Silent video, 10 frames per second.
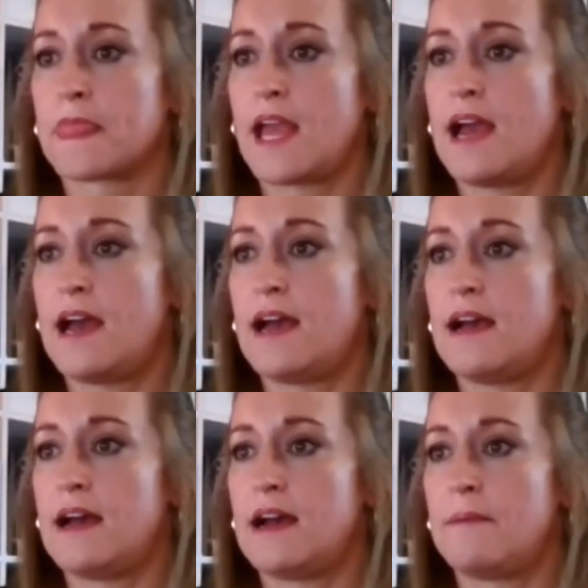
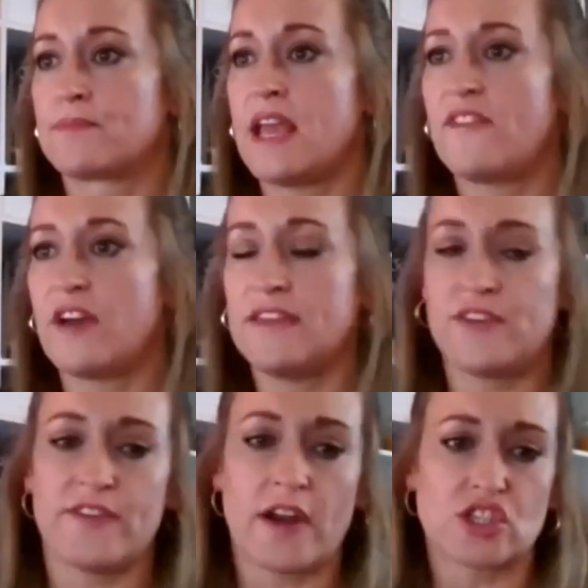Now, if
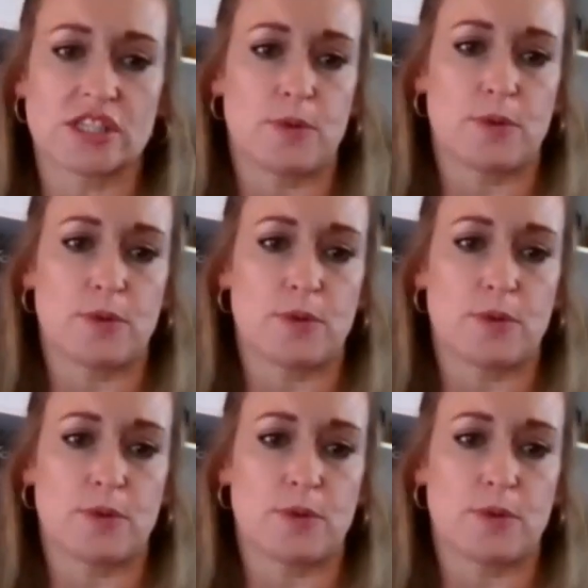you've only just